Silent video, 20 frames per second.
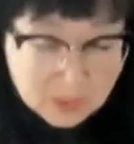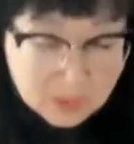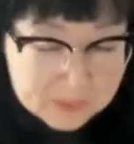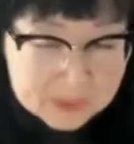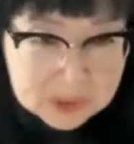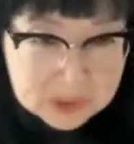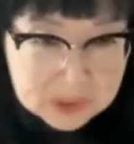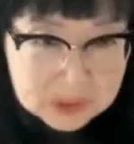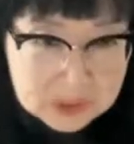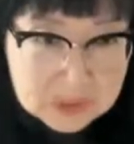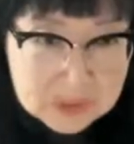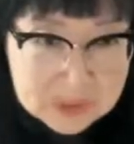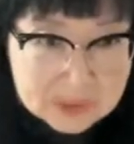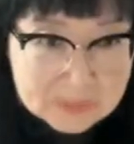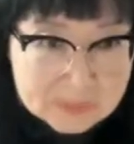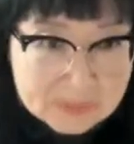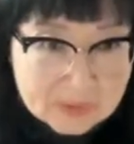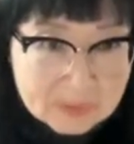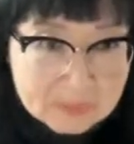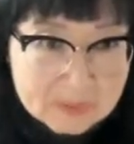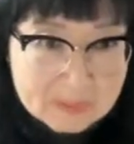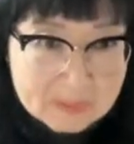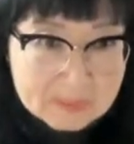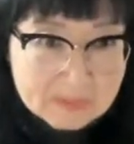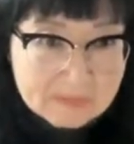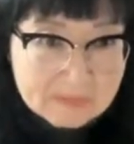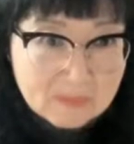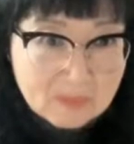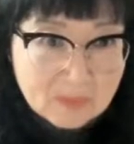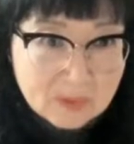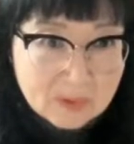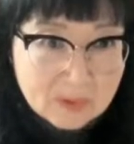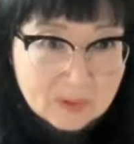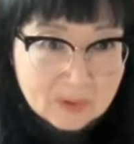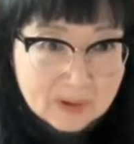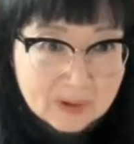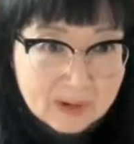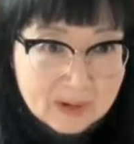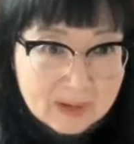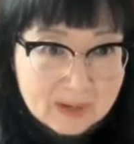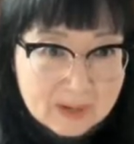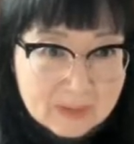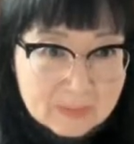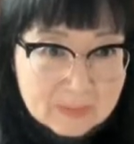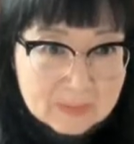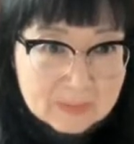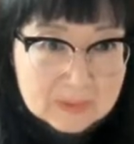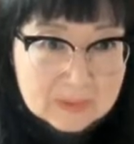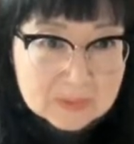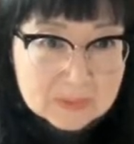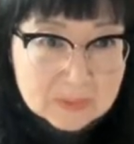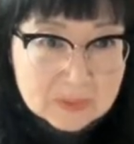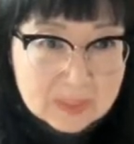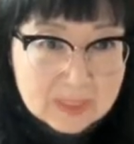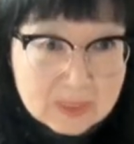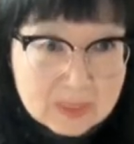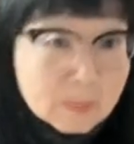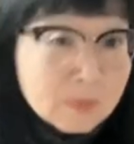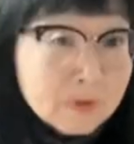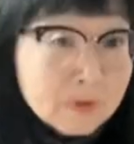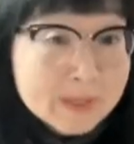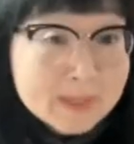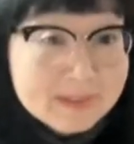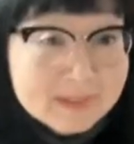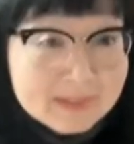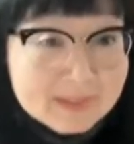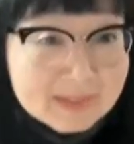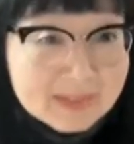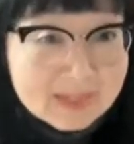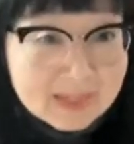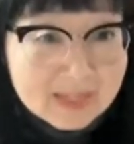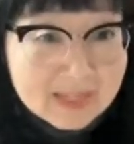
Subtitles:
which you shared with me before, was really poignant,